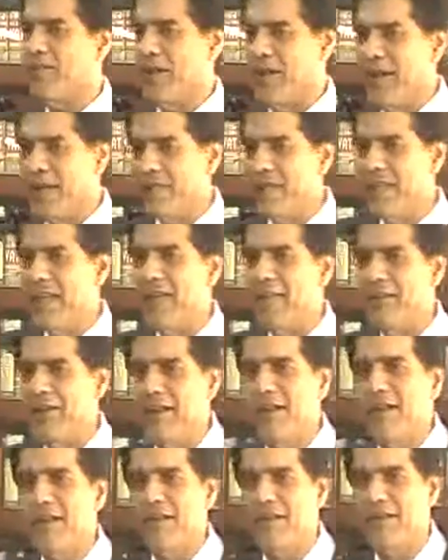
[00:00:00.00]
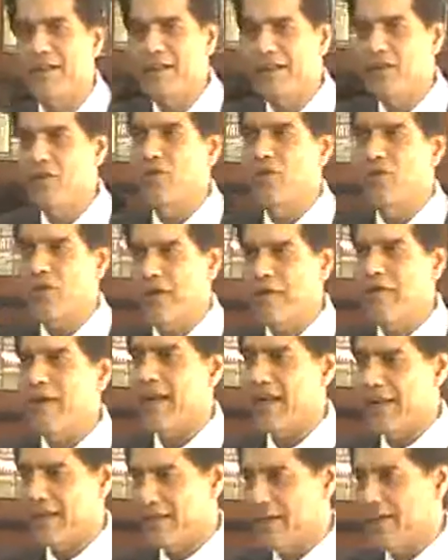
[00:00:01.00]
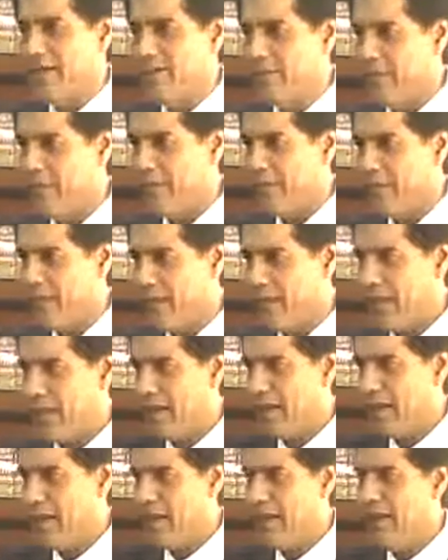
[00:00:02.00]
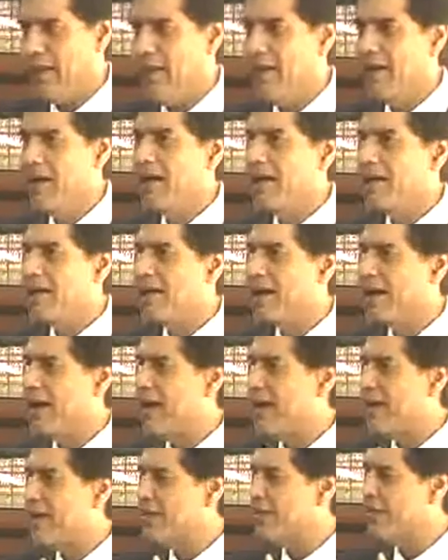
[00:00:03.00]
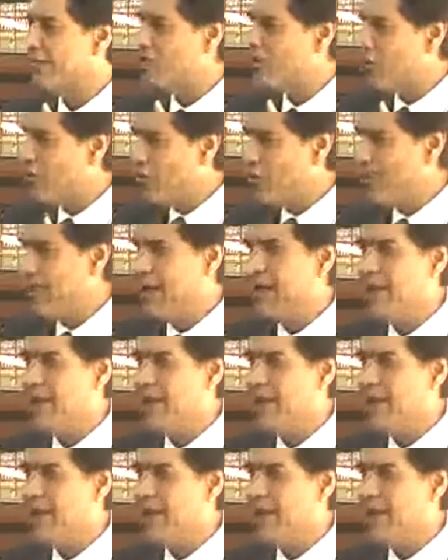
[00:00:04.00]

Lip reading: examining this new notification. There are so many